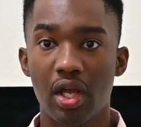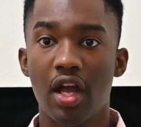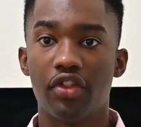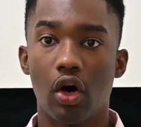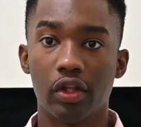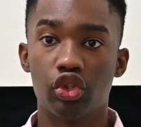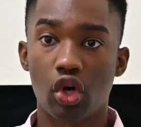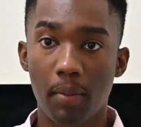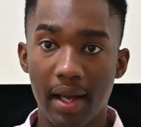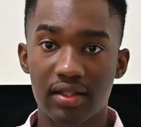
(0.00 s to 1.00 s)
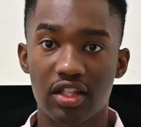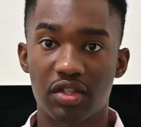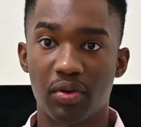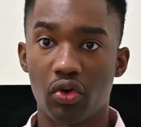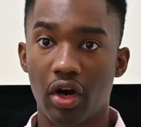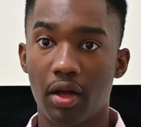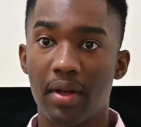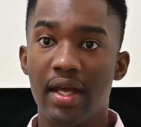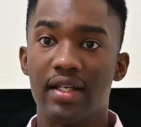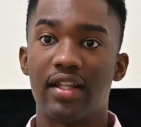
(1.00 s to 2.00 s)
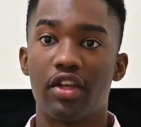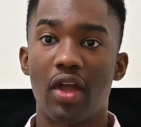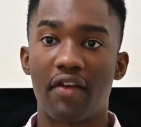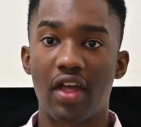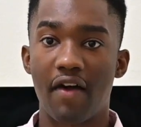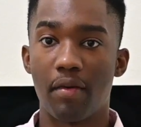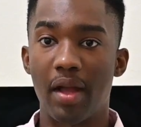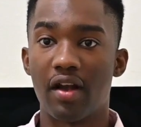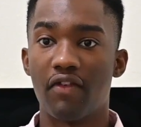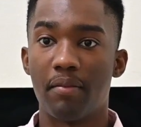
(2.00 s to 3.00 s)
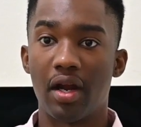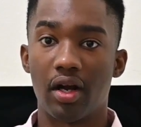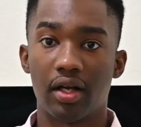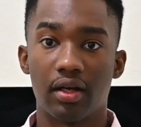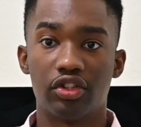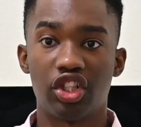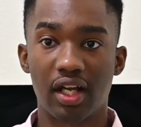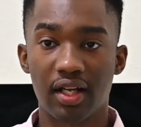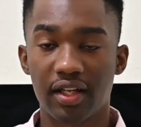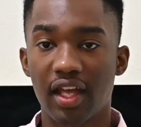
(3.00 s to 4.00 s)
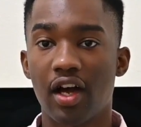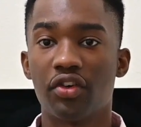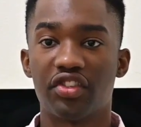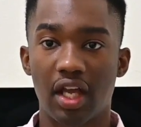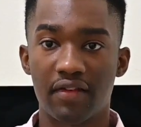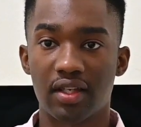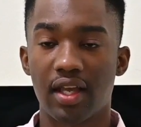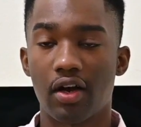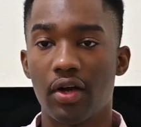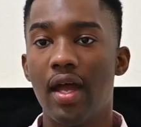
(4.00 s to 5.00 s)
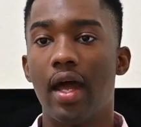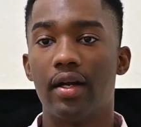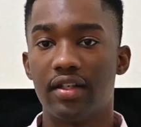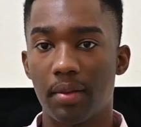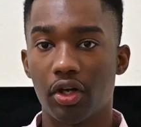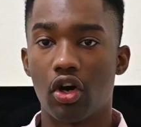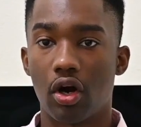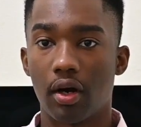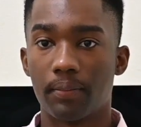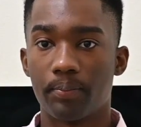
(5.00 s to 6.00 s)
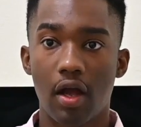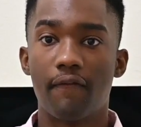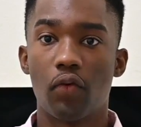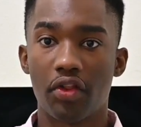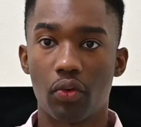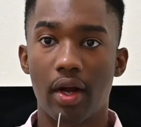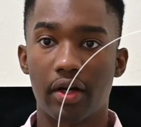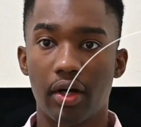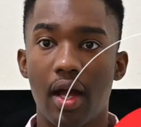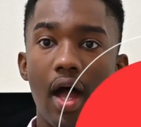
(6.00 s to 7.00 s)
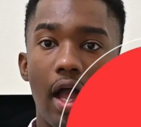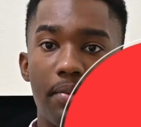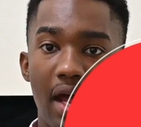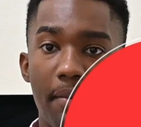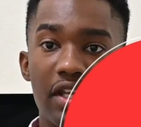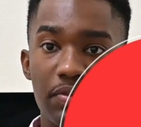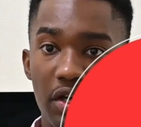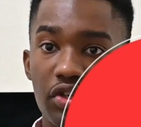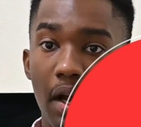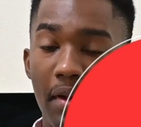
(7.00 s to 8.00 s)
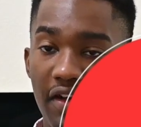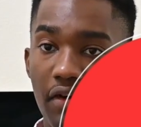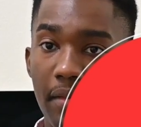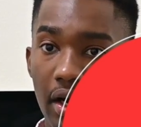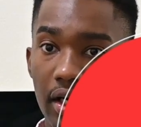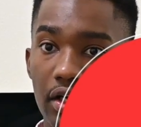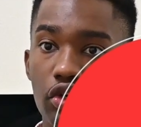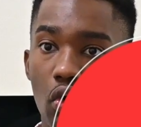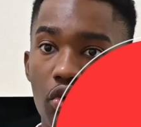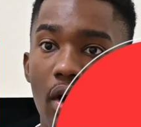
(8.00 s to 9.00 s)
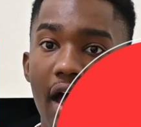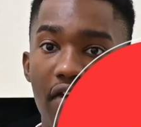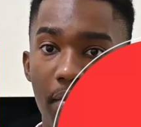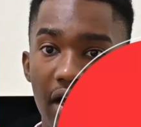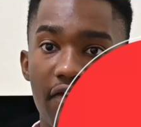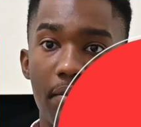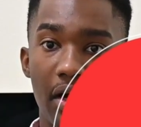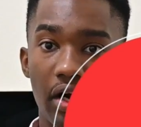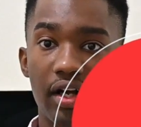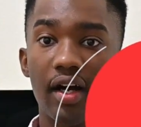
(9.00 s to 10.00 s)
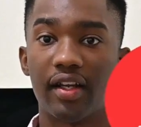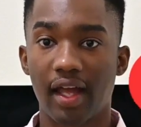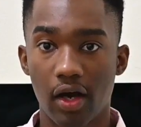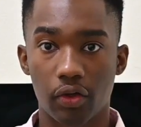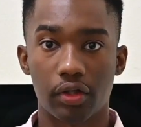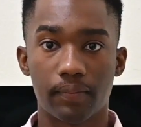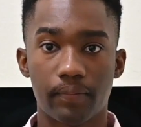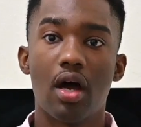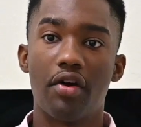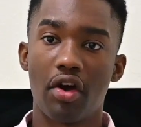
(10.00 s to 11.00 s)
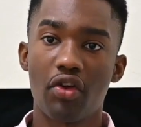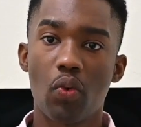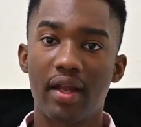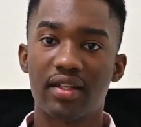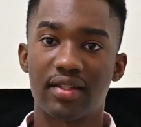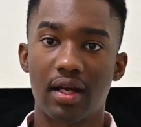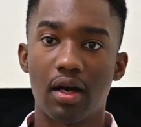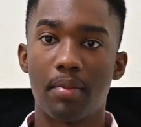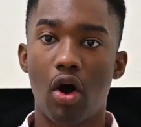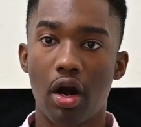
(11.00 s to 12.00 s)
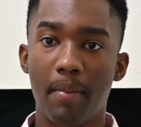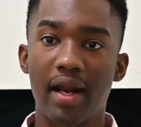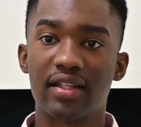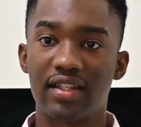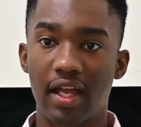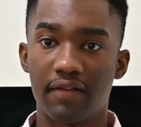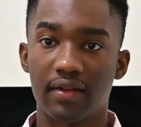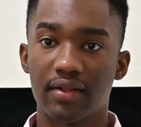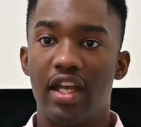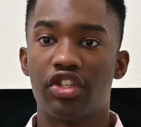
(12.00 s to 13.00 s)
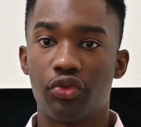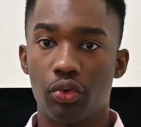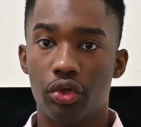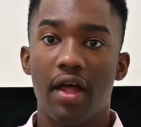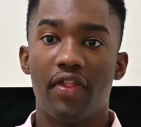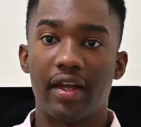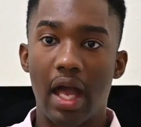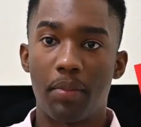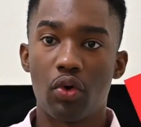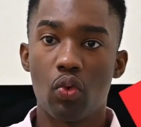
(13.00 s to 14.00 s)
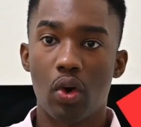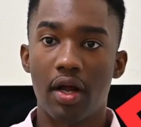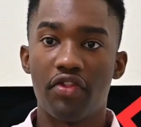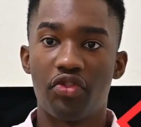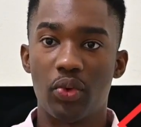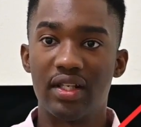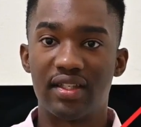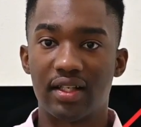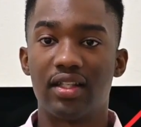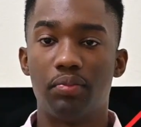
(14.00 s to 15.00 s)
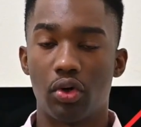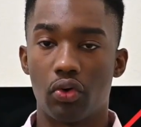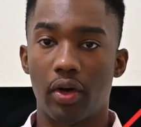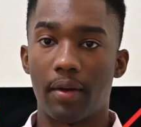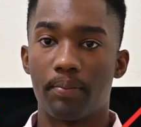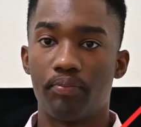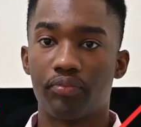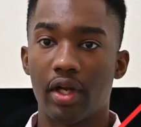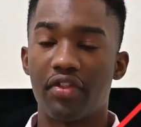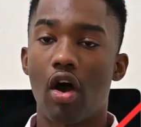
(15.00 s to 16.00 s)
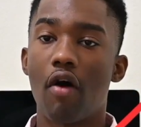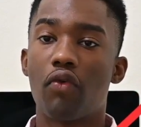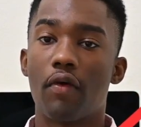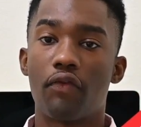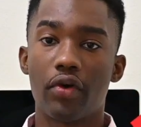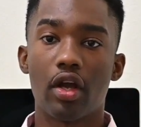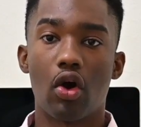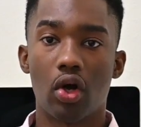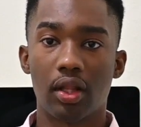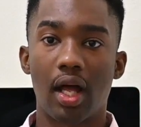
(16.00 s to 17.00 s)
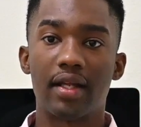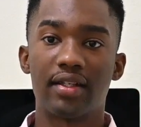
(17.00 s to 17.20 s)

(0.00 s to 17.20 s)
The only drawbacks to this program is that you have to have a Bank of America checking account, savings account, and a debit card. For the record, I am not being sponsored by Bank of America, nor do I have a Bank of America account. Another way to set up automatic savings is through the Capital One 360 program. They offer a free online